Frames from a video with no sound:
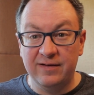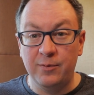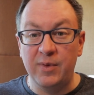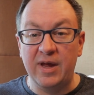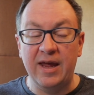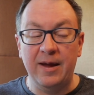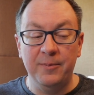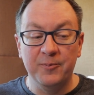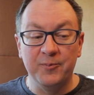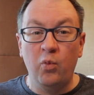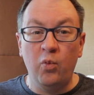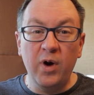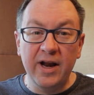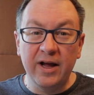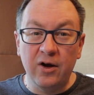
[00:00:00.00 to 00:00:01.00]
to me.
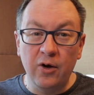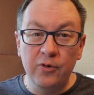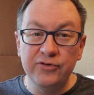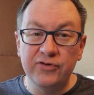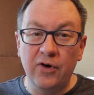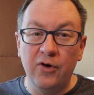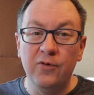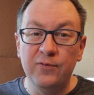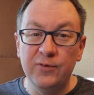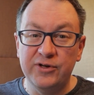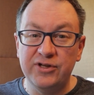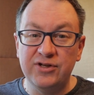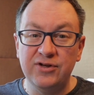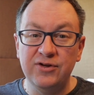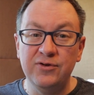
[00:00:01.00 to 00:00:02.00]
When it goes over
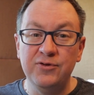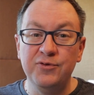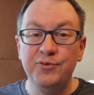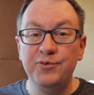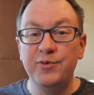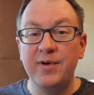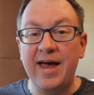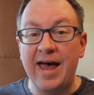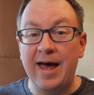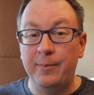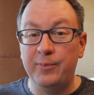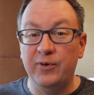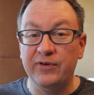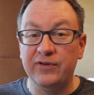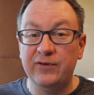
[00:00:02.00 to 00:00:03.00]
to
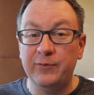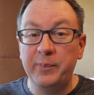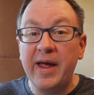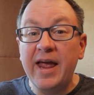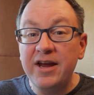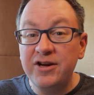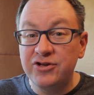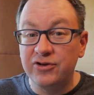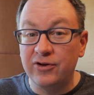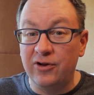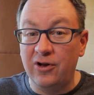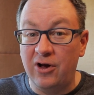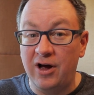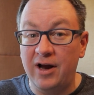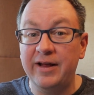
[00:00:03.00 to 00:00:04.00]
Apple
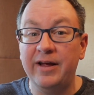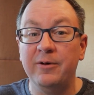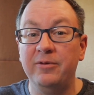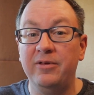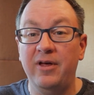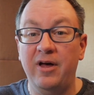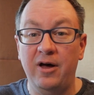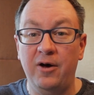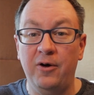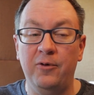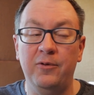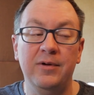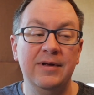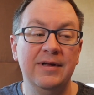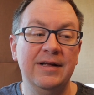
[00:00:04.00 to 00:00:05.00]
Spatial Audio,
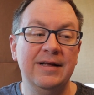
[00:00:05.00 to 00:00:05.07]
though,